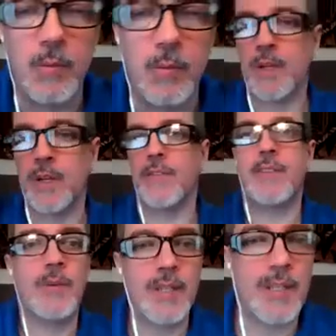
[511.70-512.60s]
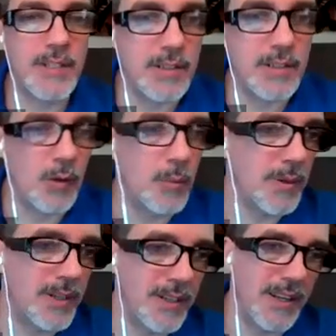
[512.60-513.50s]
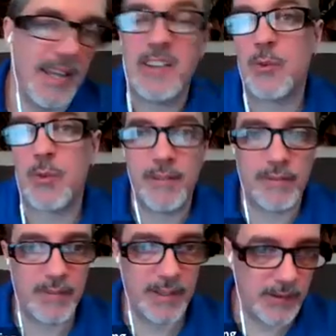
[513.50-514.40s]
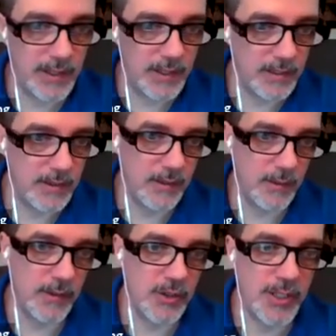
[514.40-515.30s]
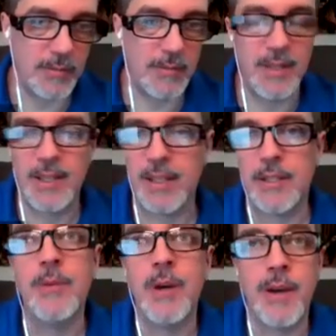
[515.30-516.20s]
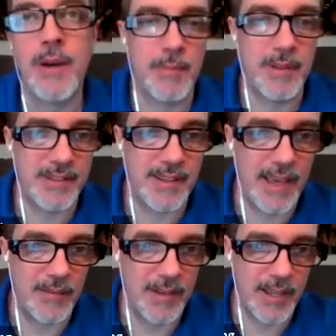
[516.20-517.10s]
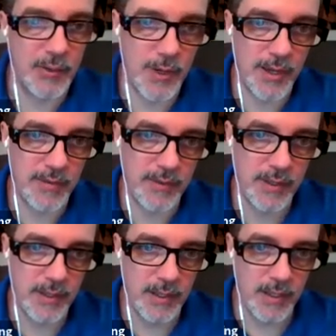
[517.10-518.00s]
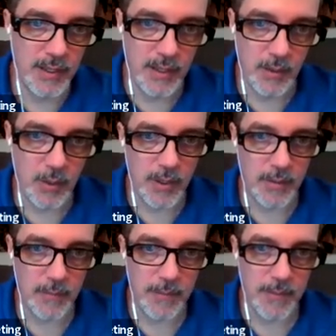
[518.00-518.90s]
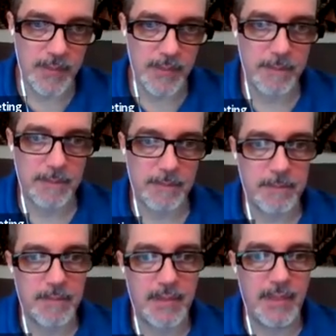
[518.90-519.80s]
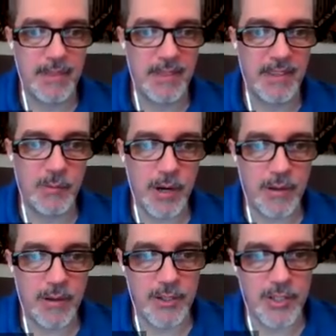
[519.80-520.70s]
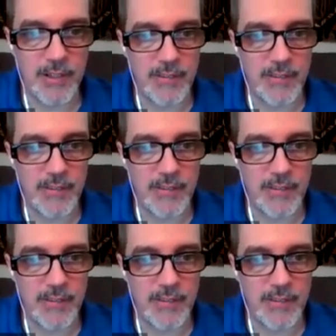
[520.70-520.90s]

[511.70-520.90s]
What if you need to open an XREF, let's say? There's a sheet that you know happens to have an XREF. Well, this part of the Sheet Set